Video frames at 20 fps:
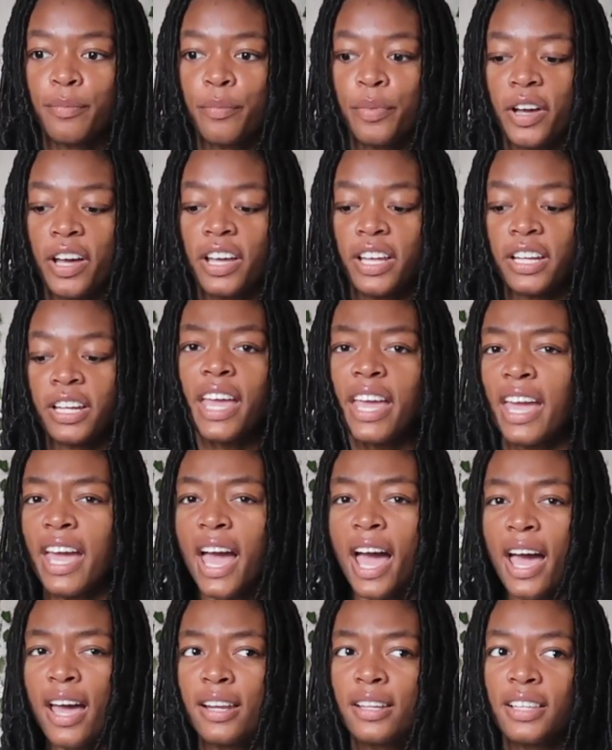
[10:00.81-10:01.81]
But they they
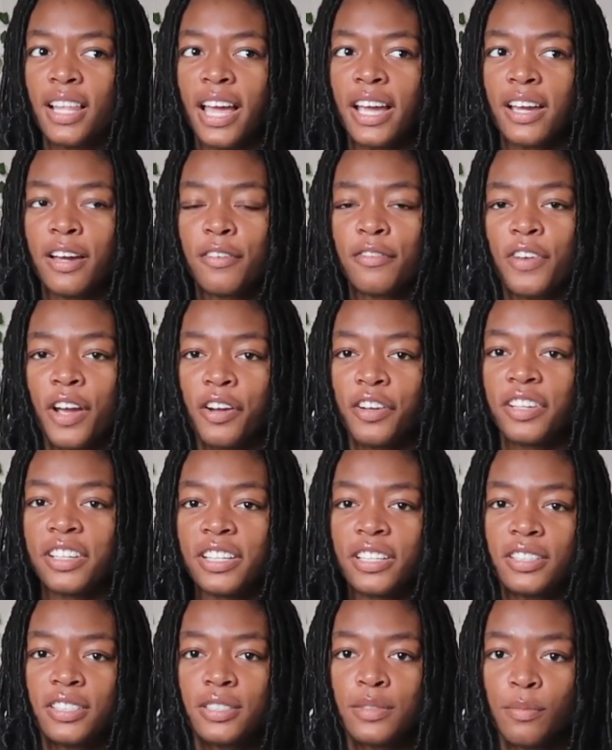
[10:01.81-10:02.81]
had like a
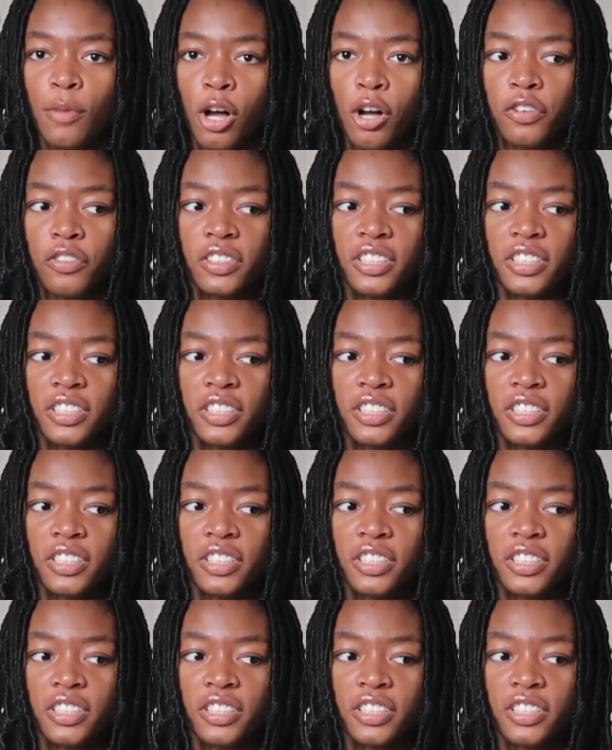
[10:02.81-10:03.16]
very small